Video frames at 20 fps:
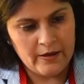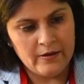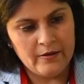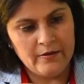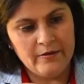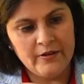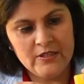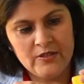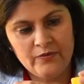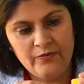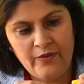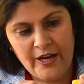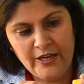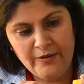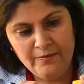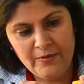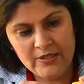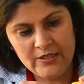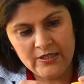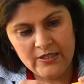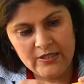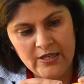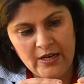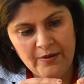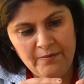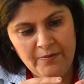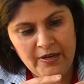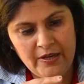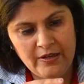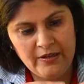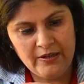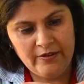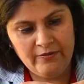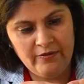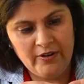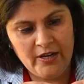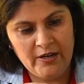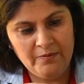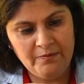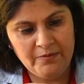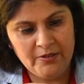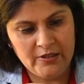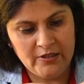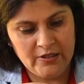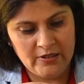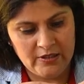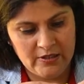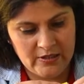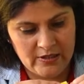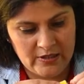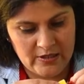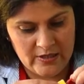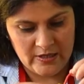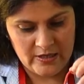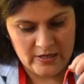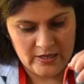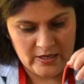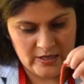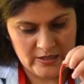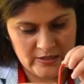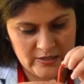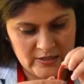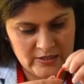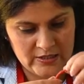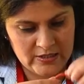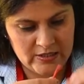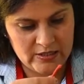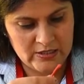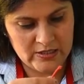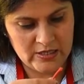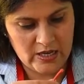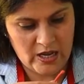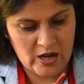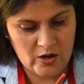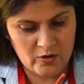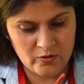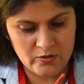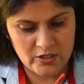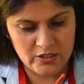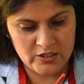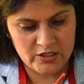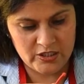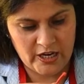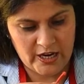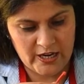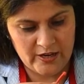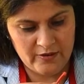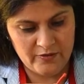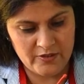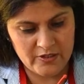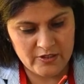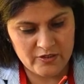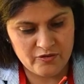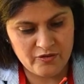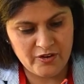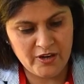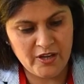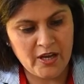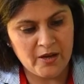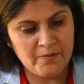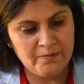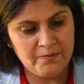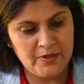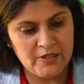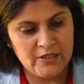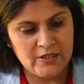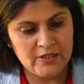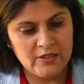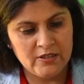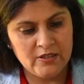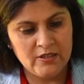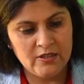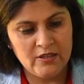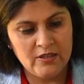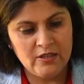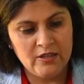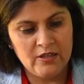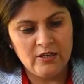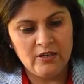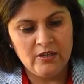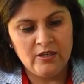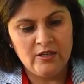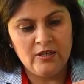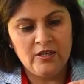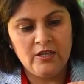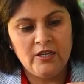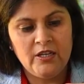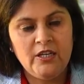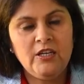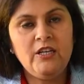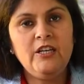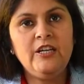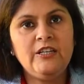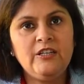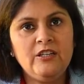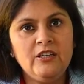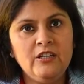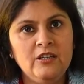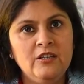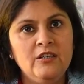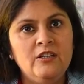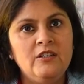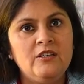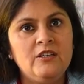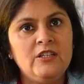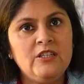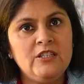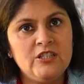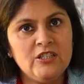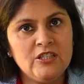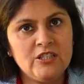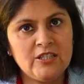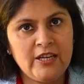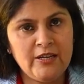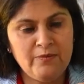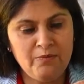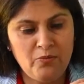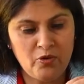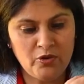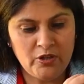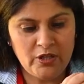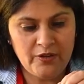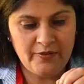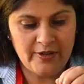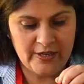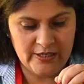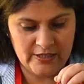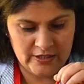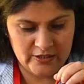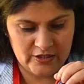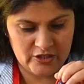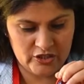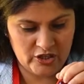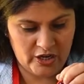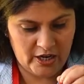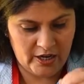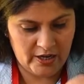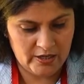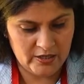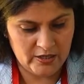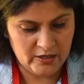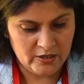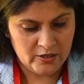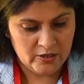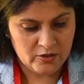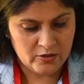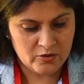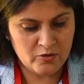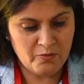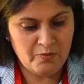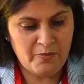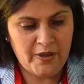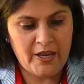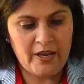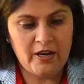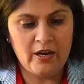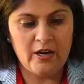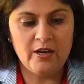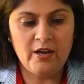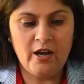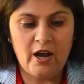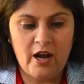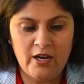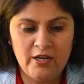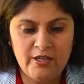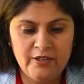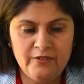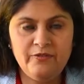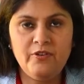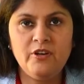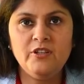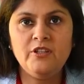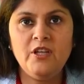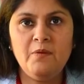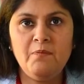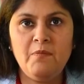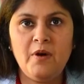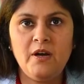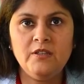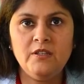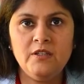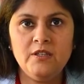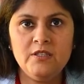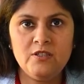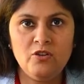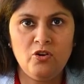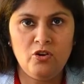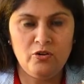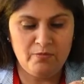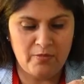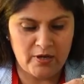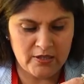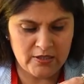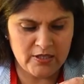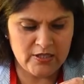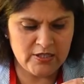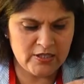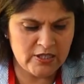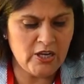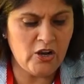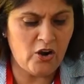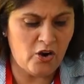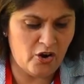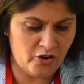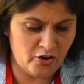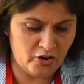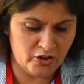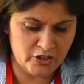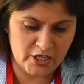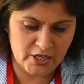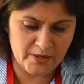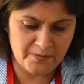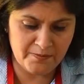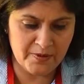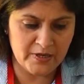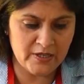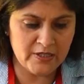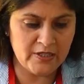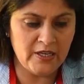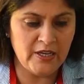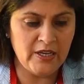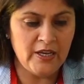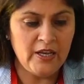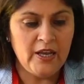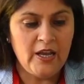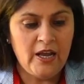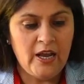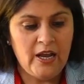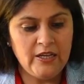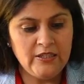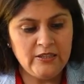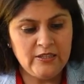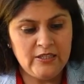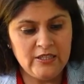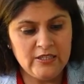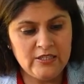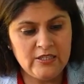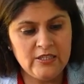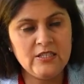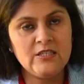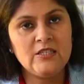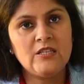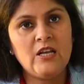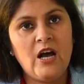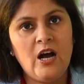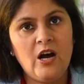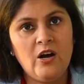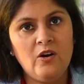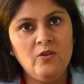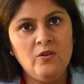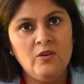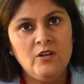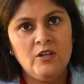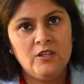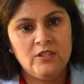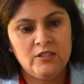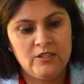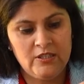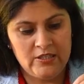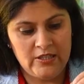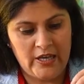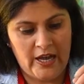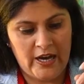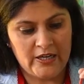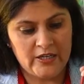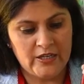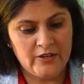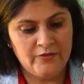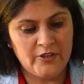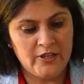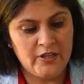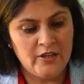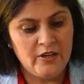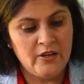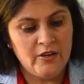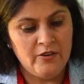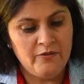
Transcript: The spine muscles are being developed, and this is how the child will string a bead. Later, teachers can motivate a child to make a garland for their mothers on Mother's Day or on their birthday, and this is how this activity.